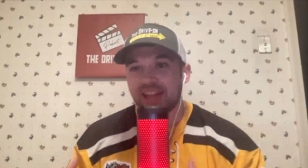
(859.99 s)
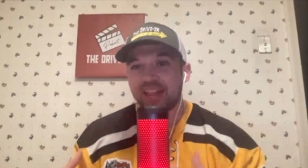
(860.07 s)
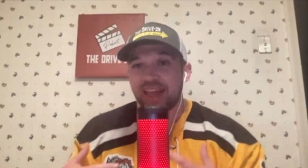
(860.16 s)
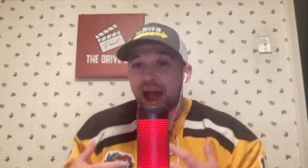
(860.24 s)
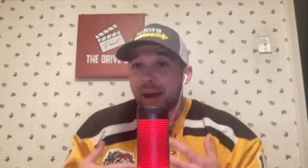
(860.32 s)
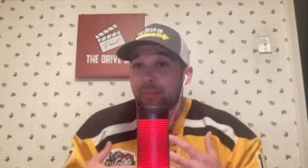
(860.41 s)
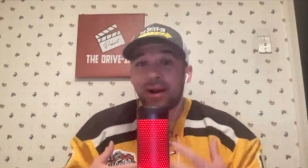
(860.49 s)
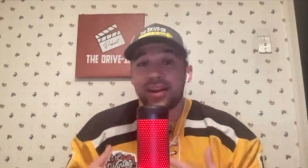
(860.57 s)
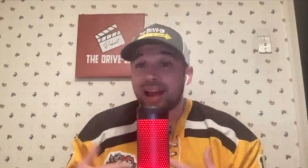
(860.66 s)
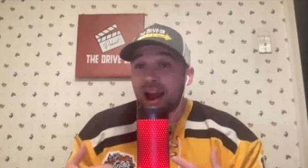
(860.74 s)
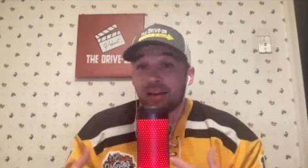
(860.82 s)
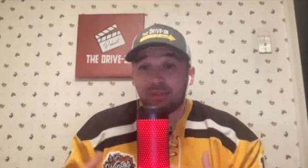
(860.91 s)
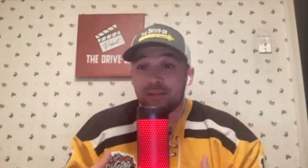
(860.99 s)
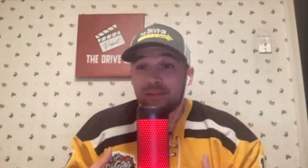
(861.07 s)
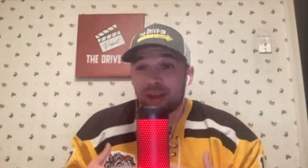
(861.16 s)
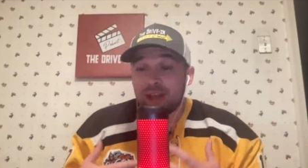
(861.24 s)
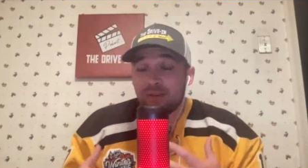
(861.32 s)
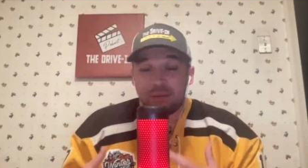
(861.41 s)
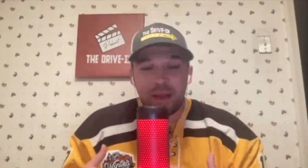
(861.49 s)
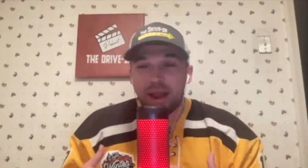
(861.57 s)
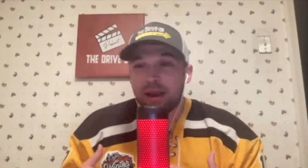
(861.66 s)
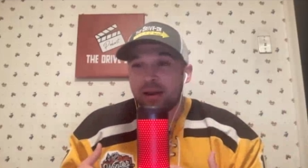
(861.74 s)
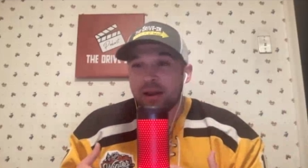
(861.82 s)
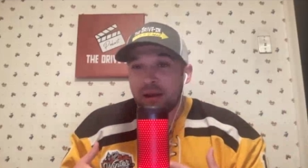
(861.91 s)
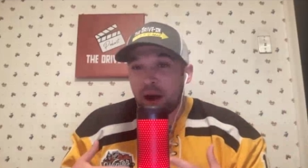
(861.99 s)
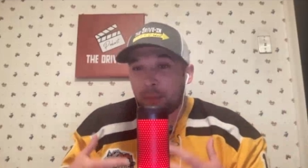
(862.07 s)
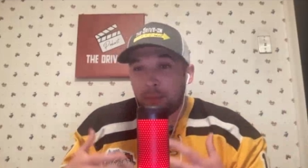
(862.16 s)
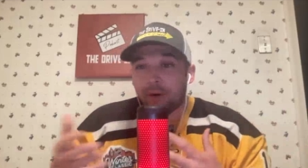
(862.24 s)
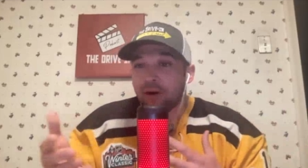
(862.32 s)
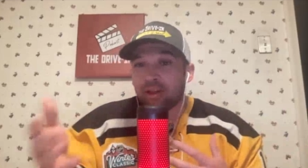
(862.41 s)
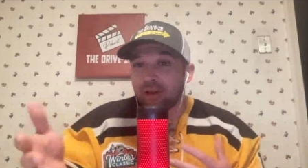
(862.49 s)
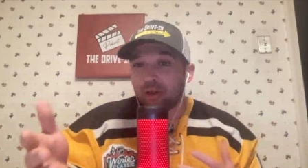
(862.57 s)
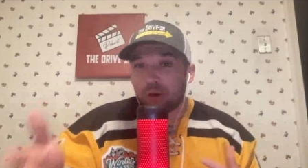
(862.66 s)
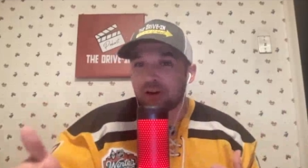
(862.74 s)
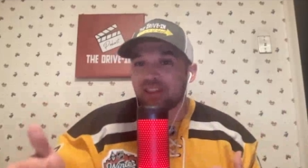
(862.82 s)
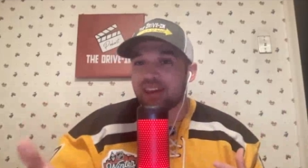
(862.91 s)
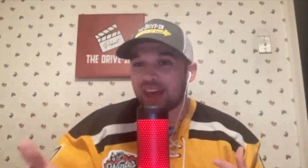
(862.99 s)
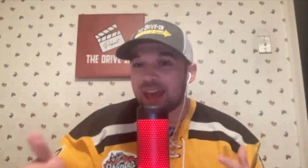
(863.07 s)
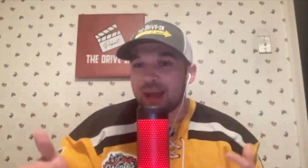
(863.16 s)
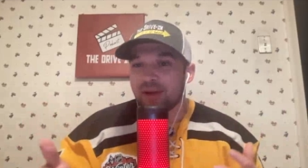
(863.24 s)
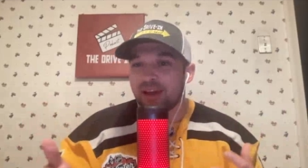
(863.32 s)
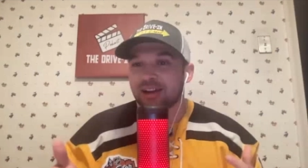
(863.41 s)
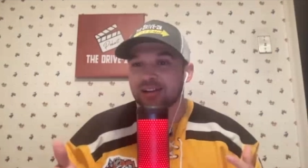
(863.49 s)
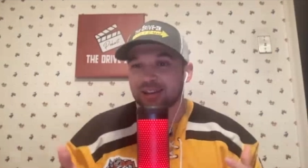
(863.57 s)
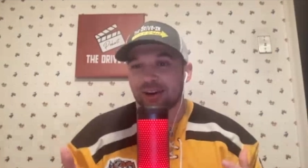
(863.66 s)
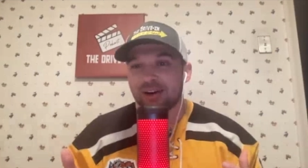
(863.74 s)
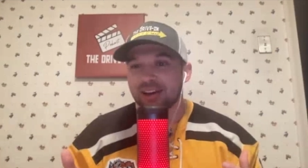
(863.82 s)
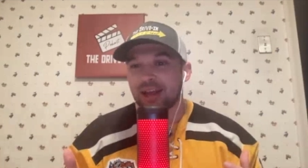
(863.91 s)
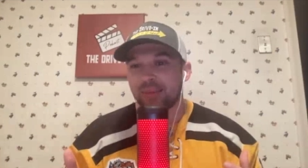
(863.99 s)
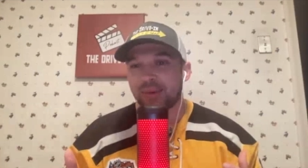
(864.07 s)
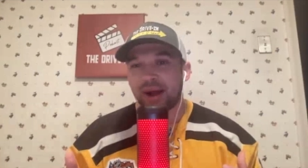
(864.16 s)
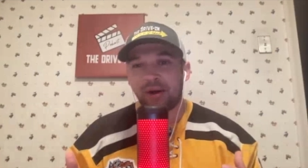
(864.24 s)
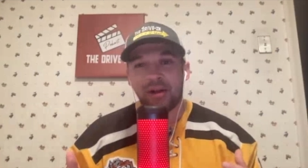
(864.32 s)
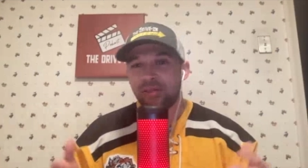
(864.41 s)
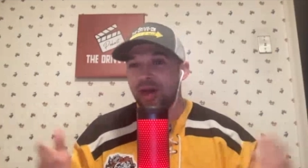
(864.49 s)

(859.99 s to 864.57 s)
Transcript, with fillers: and that might not have even been a part of the lore of the game, like you're talking about.